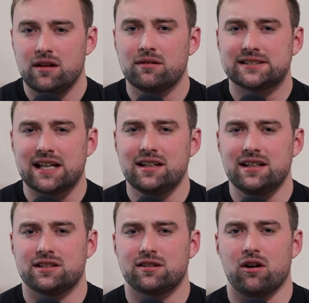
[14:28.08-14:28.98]
You instead
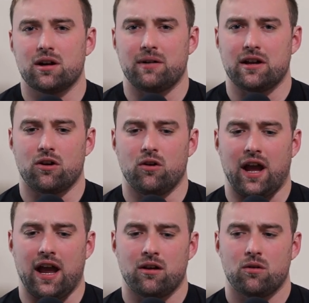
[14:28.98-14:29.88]
need to talk about,
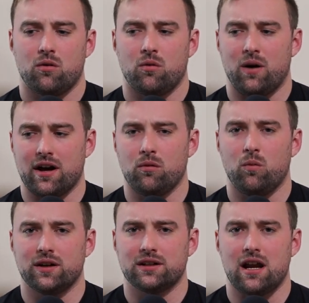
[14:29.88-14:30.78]
okay, what are the
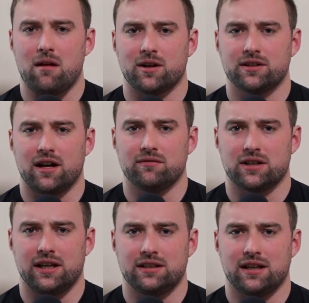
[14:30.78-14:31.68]
one kilometer times
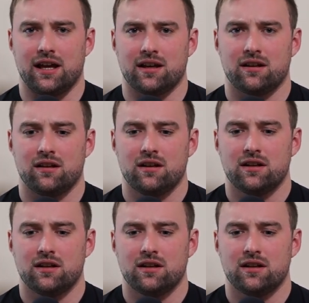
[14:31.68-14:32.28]
I need to hit?